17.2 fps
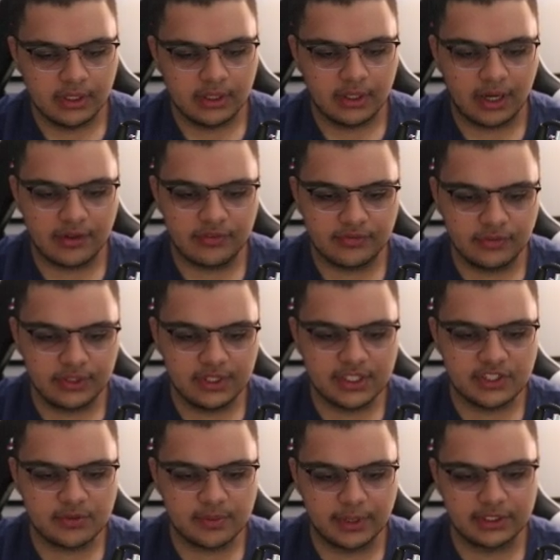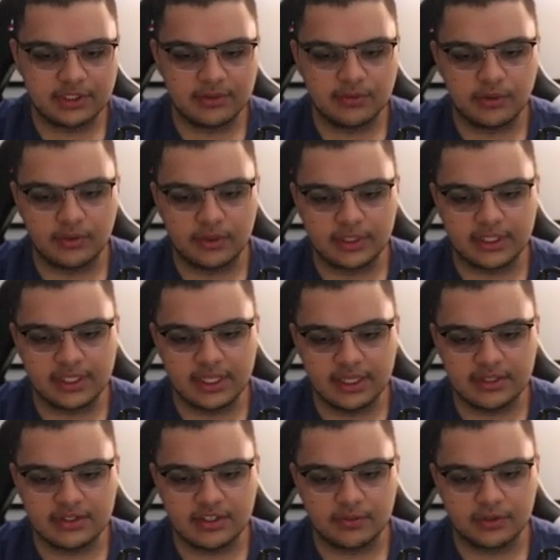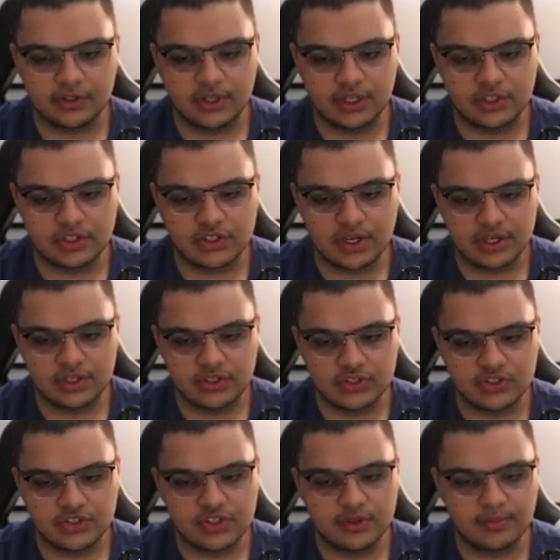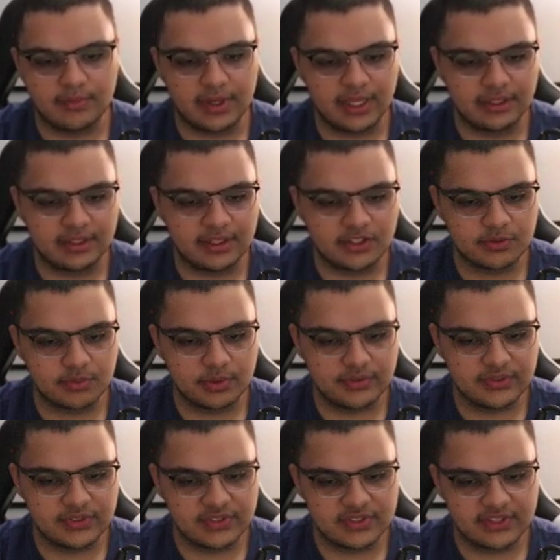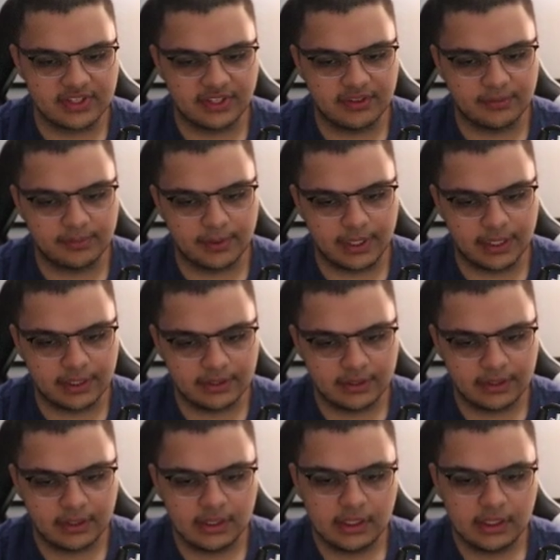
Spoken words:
I fully expect him to run again, Democratic strategist Jim Manley has previously said of Biden,